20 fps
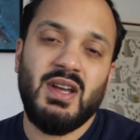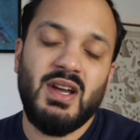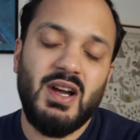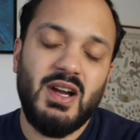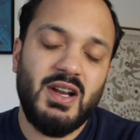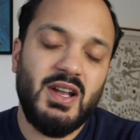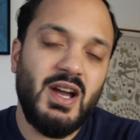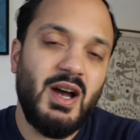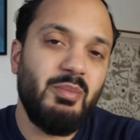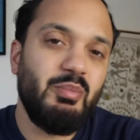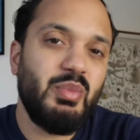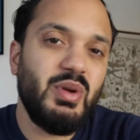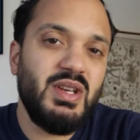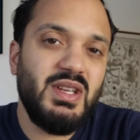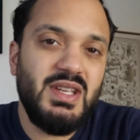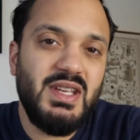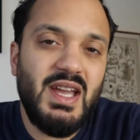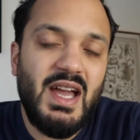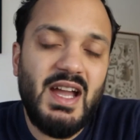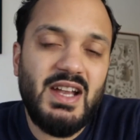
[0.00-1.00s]
a
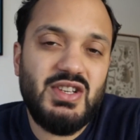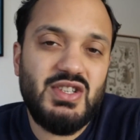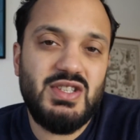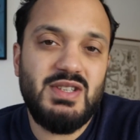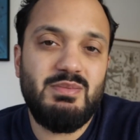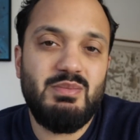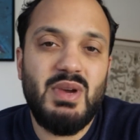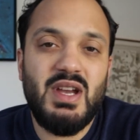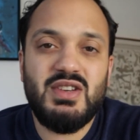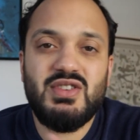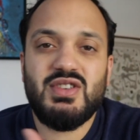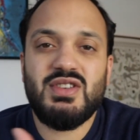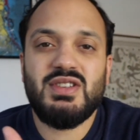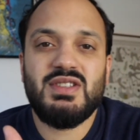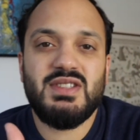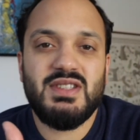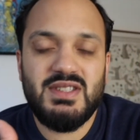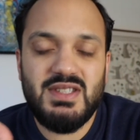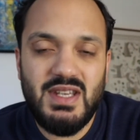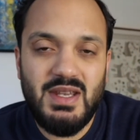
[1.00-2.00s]
company actually
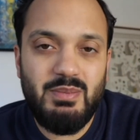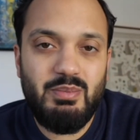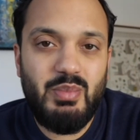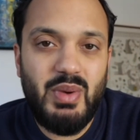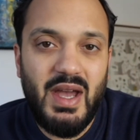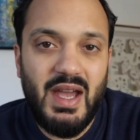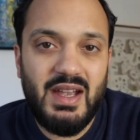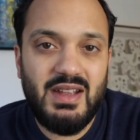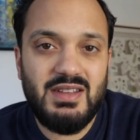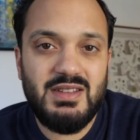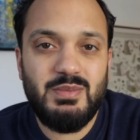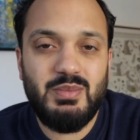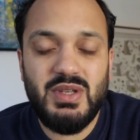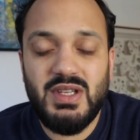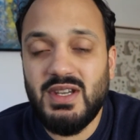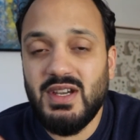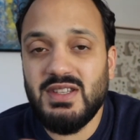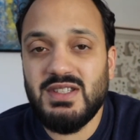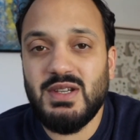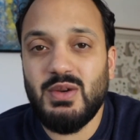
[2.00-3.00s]
measures its impact
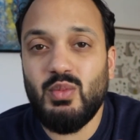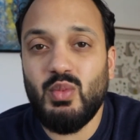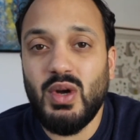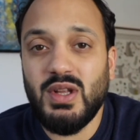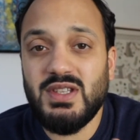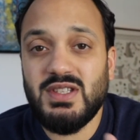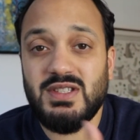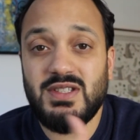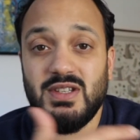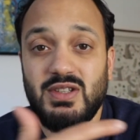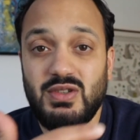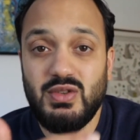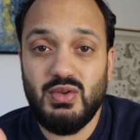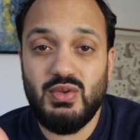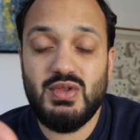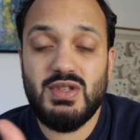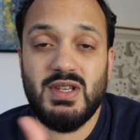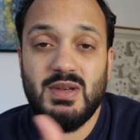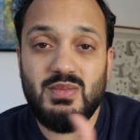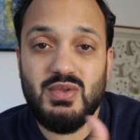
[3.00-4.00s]
because it wants to
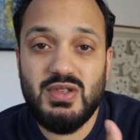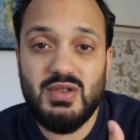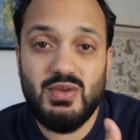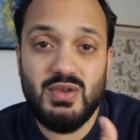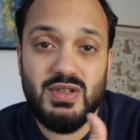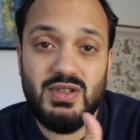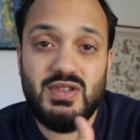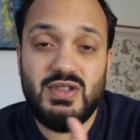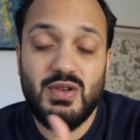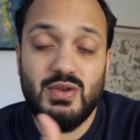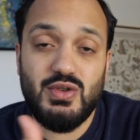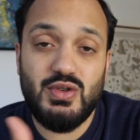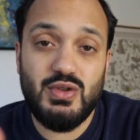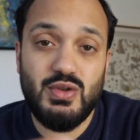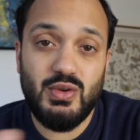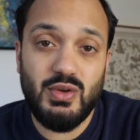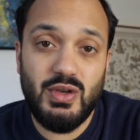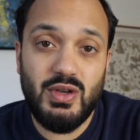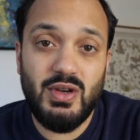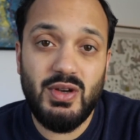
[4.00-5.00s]
do some sort of
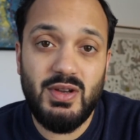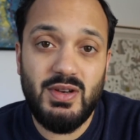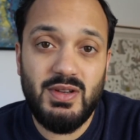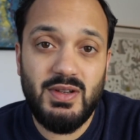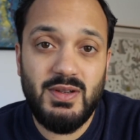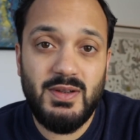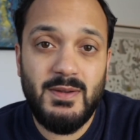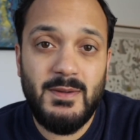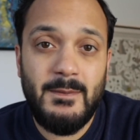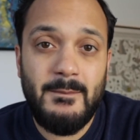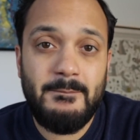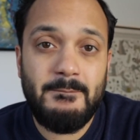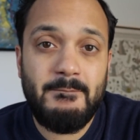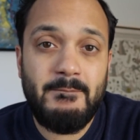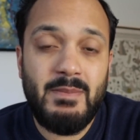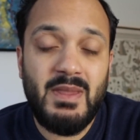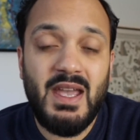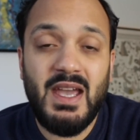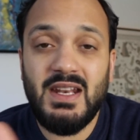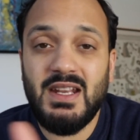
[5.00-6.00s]
social good,
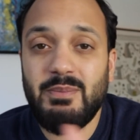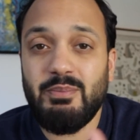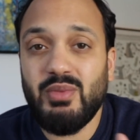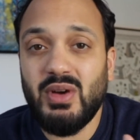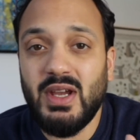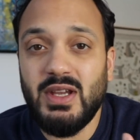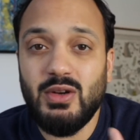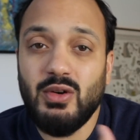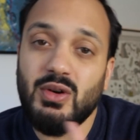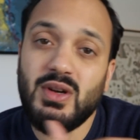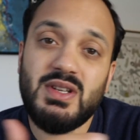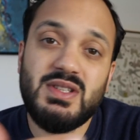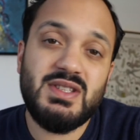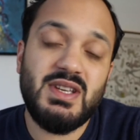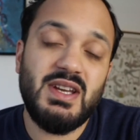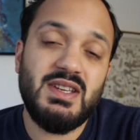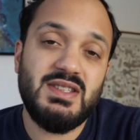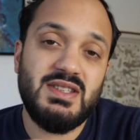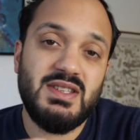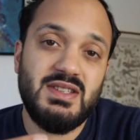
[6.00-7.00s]
and it
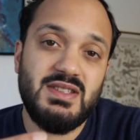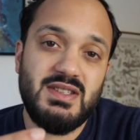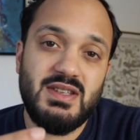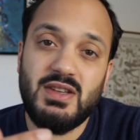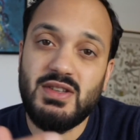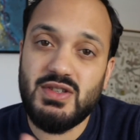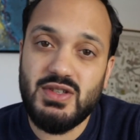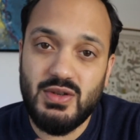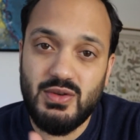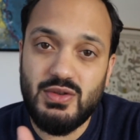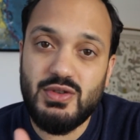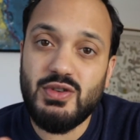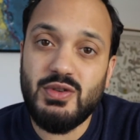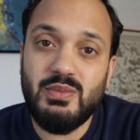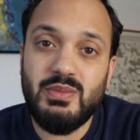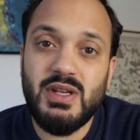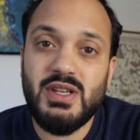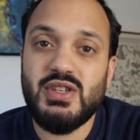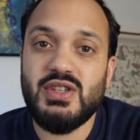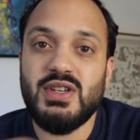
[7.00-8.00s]
prioritizes a social
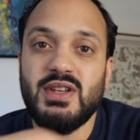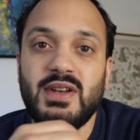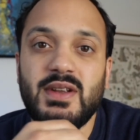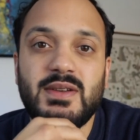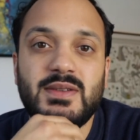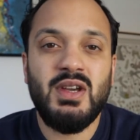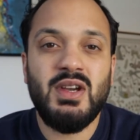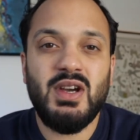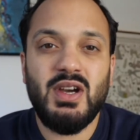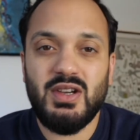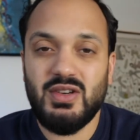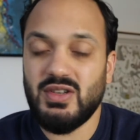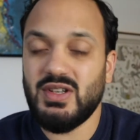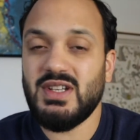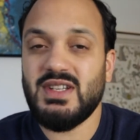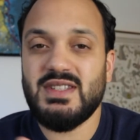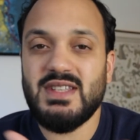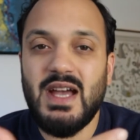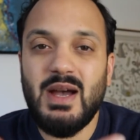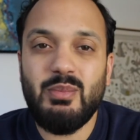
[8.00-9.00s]
mission. A good
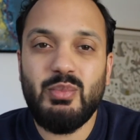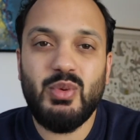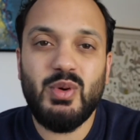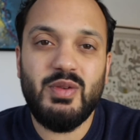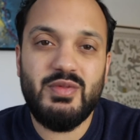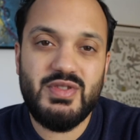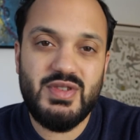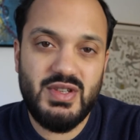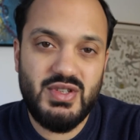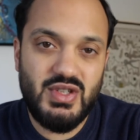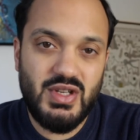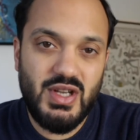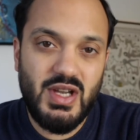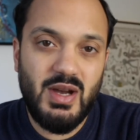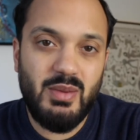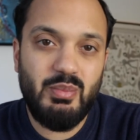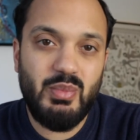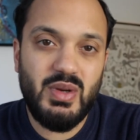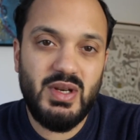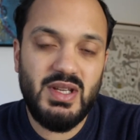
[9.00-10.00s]
example of such a
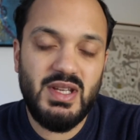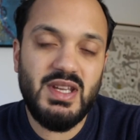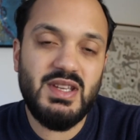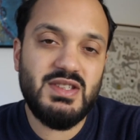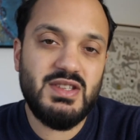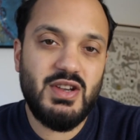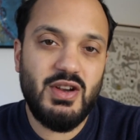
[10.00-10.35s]
company is